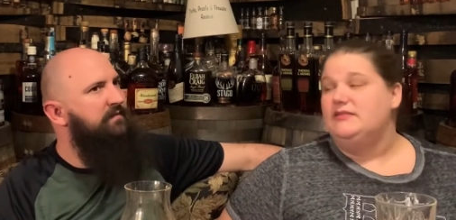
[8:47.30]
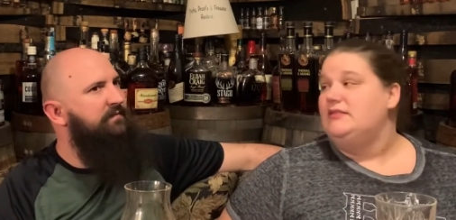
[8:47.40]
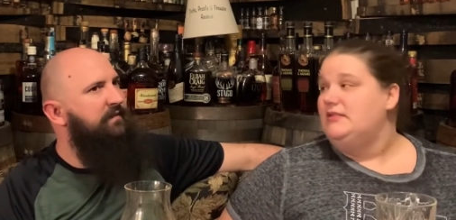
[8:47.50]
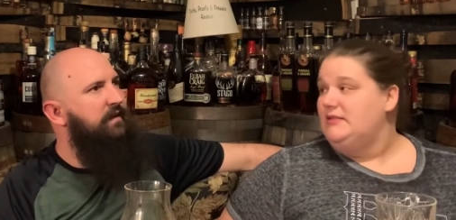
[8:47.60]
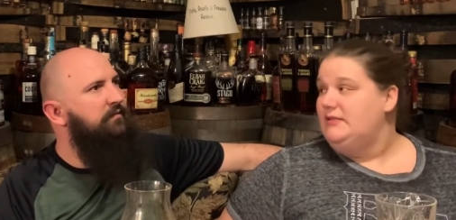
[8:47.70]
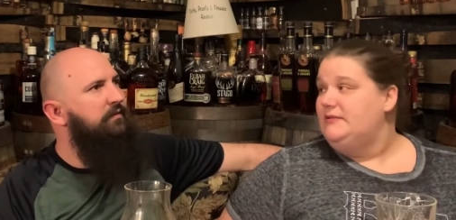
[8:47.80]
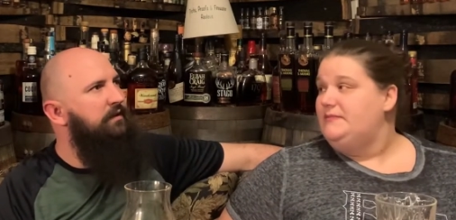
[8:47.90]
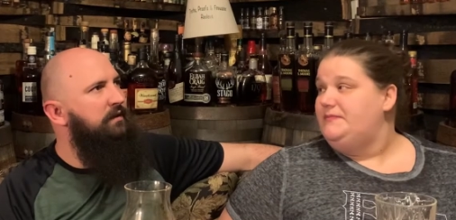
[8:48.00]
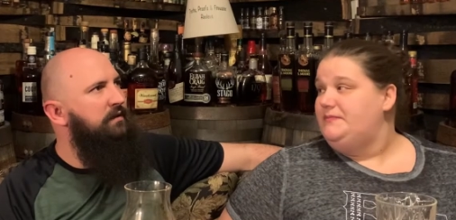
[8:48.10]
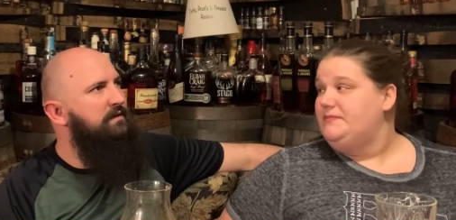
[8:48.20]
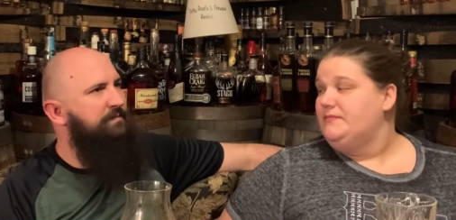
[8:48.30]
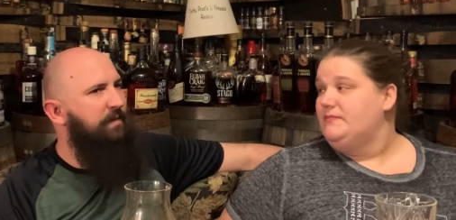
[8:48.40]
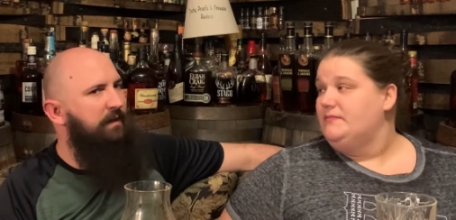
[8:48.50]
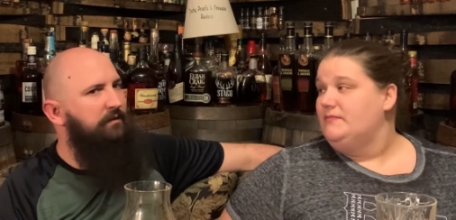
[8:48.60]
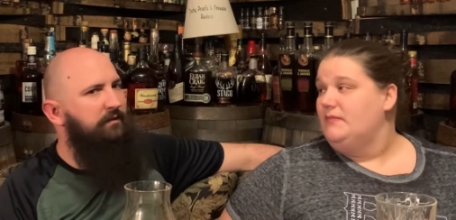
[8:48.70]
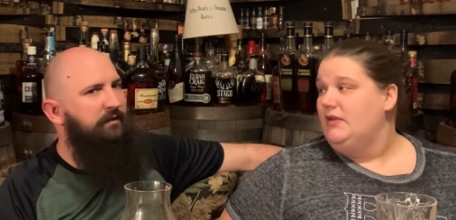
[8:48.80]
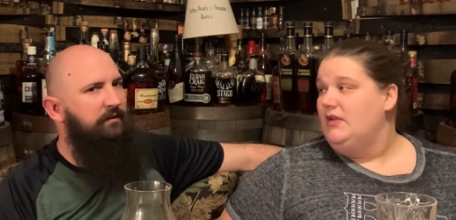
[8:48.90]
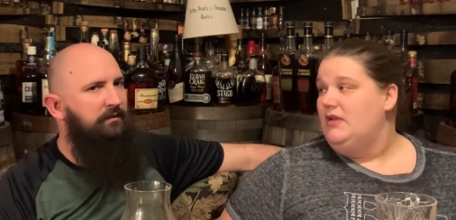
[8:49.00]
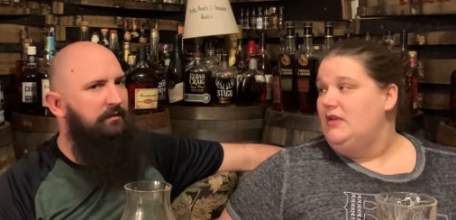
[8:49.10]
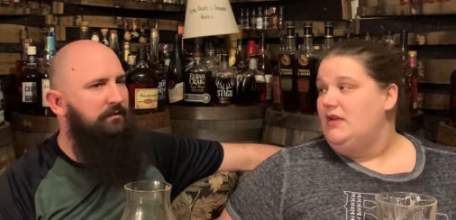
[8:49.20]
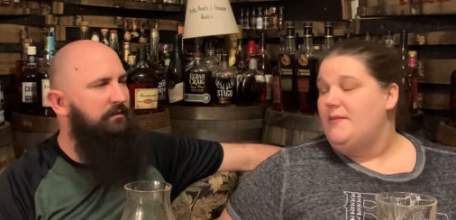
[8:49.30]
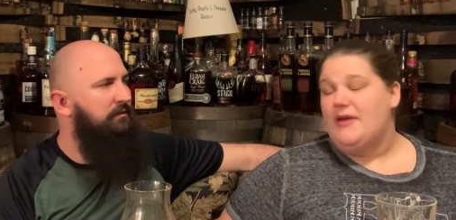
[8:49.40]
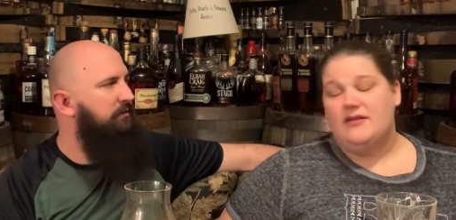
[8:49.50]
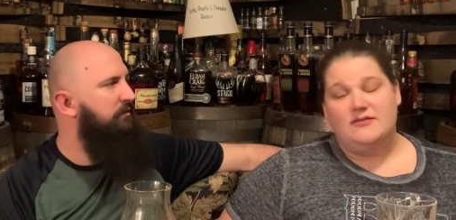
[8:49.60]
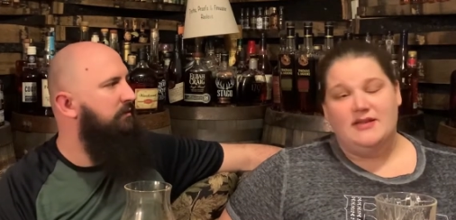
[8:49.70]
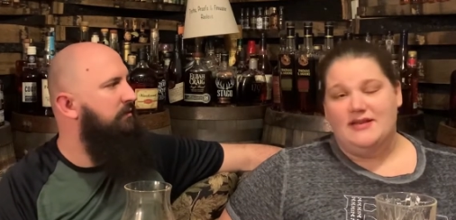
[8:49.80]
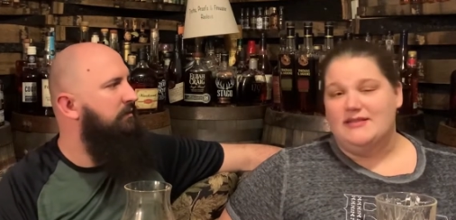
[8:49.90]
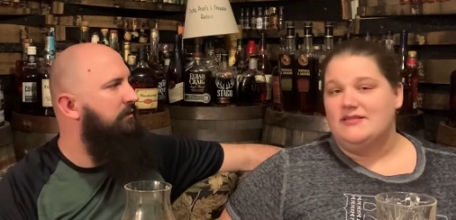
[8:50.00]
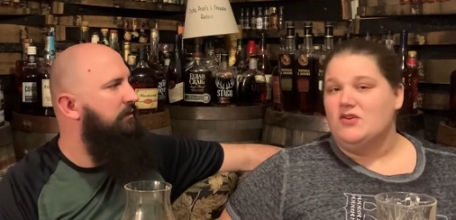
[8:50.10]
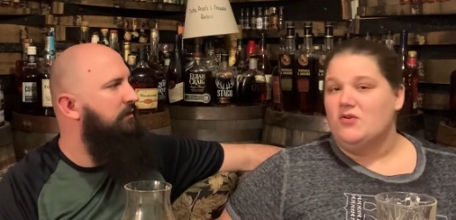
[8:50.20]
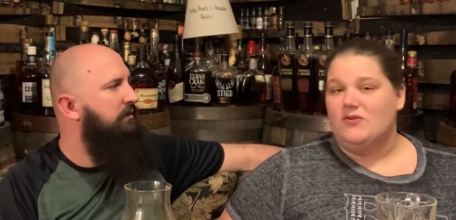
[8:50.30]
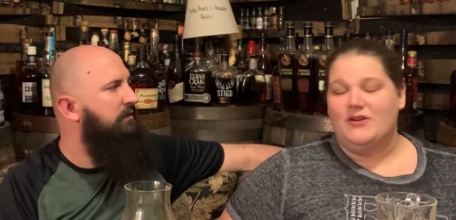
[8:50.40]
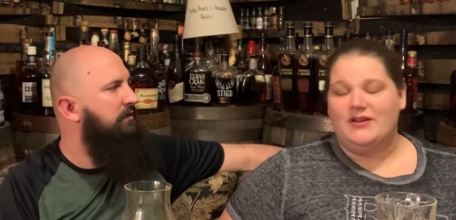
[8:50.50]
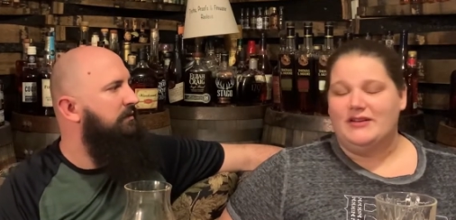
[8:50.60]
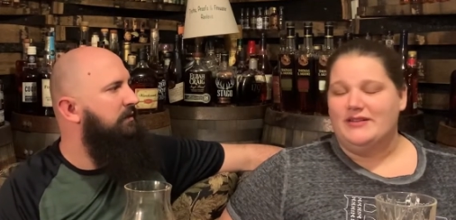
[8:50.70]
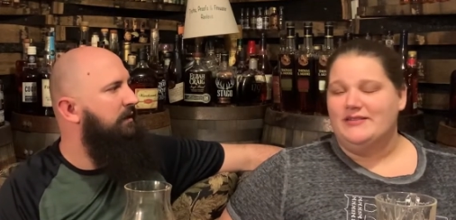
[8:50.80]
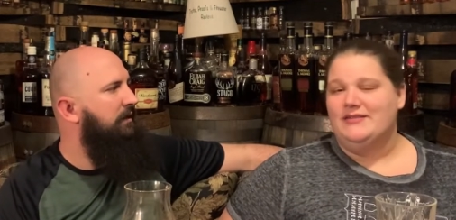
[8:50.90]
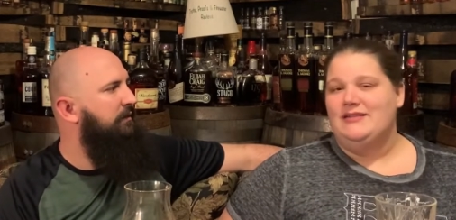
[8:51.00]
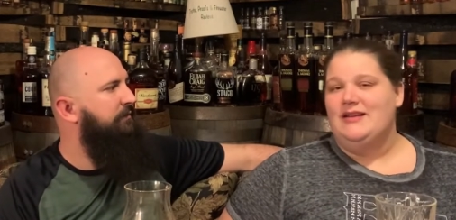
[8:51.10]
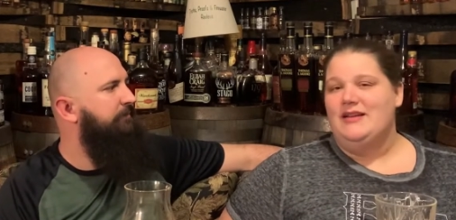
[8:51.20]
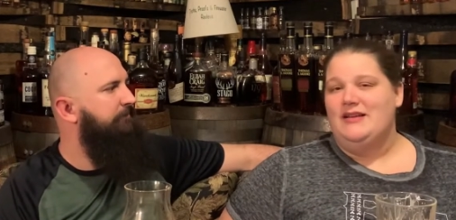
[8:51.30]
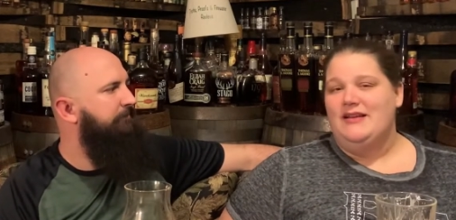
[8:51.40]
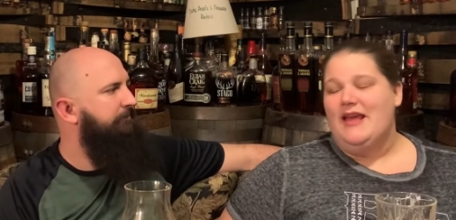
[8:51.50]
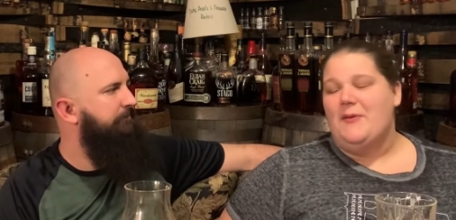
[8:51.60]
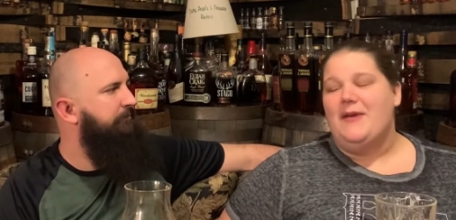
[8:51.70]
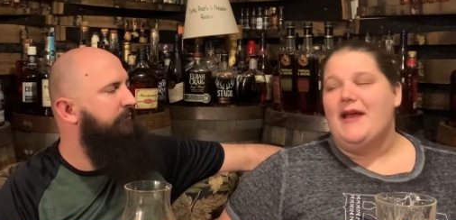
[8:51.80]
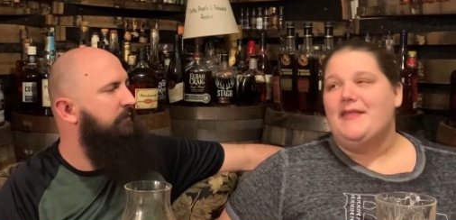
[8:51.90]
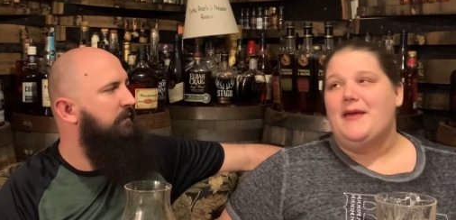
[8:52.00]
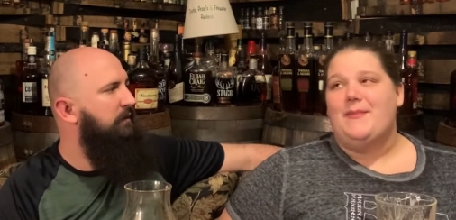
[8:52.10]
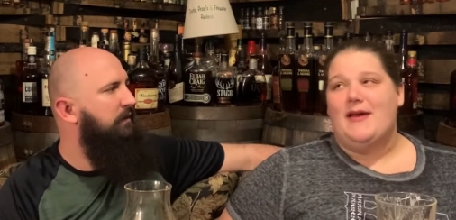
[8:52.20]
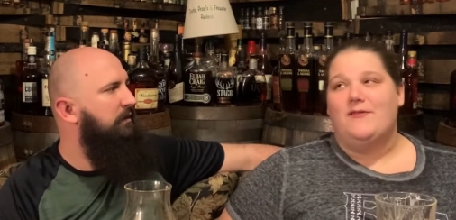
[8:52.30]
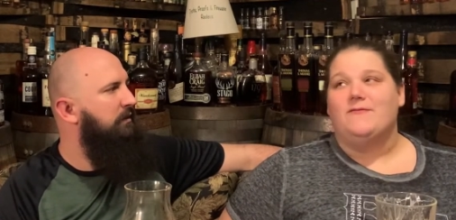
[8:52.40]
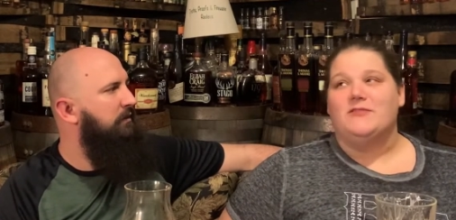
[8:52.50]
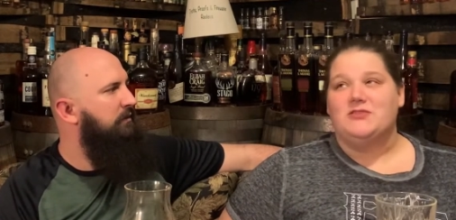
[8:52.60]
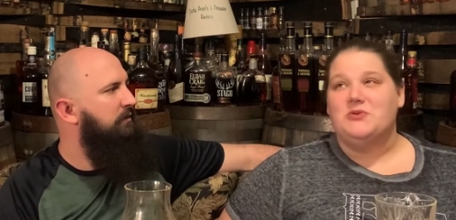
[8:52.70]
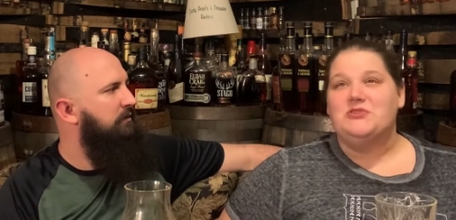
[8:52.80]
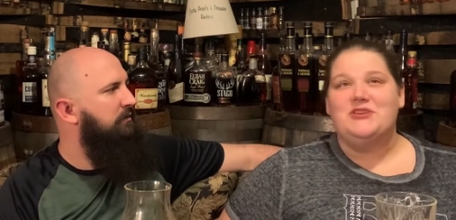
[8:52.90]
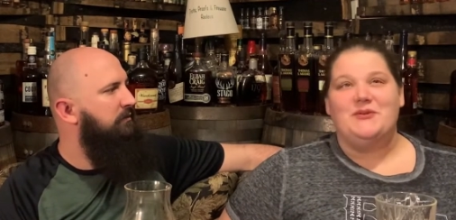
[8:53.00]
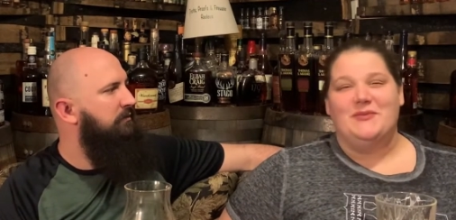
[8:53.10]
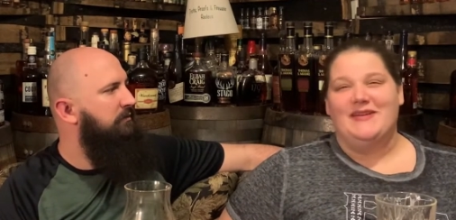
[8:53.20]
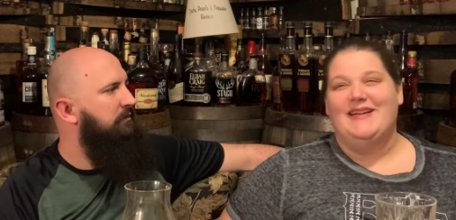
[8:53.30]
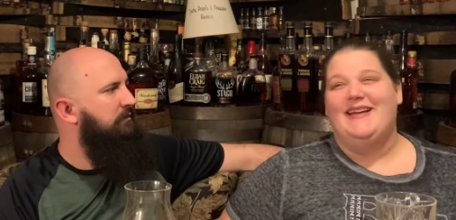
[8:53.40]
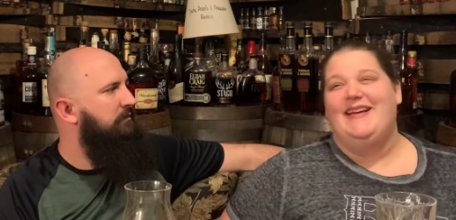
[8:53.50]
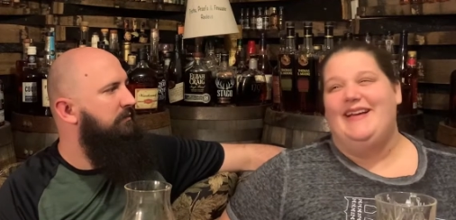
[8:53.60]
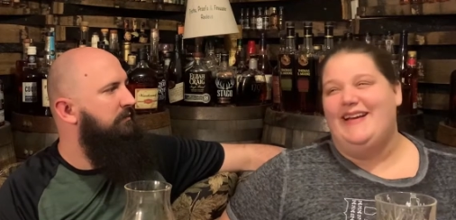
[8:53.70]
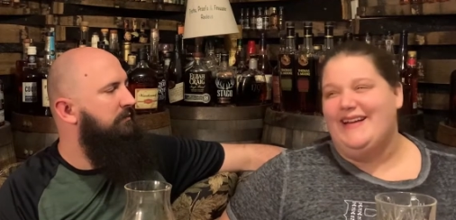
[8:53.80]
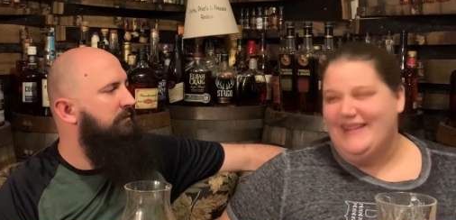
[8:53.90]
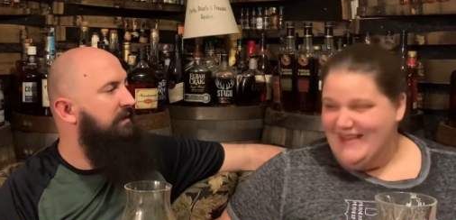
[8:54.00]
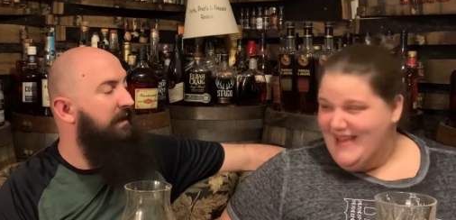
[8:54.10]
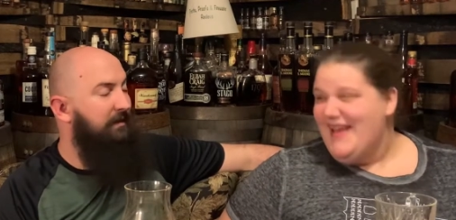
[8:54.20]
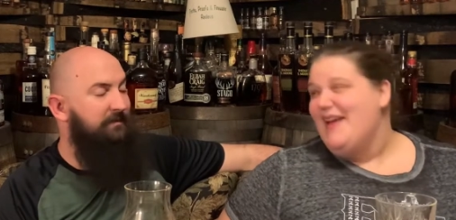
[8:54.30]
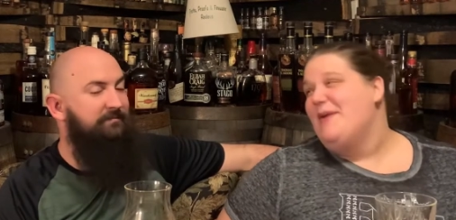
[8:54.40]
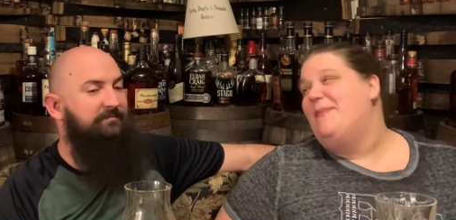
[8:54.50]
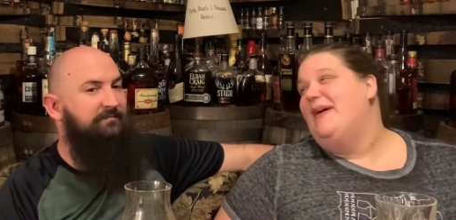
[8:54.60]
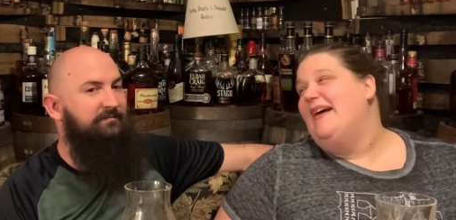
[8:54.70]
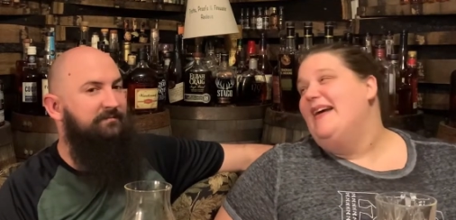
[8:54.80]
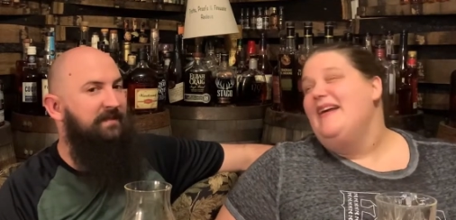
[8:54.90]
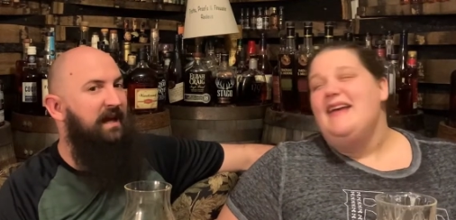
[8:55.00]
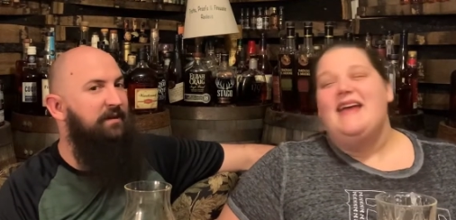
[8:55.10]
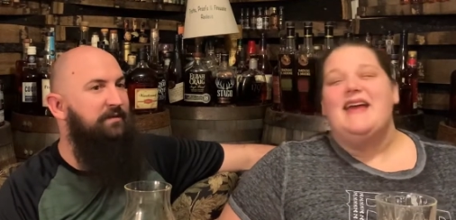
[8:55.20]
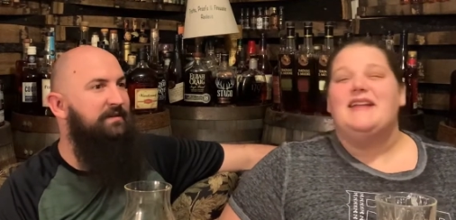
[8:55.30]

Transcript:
Speaker 1: favorite is Pendleton.
Speaker 2: Pendleton is so
Speaker 1: good. Yeah.
Speaker 2: And we got that bottle for so cheap. Yeah. But
Speaker 1: it was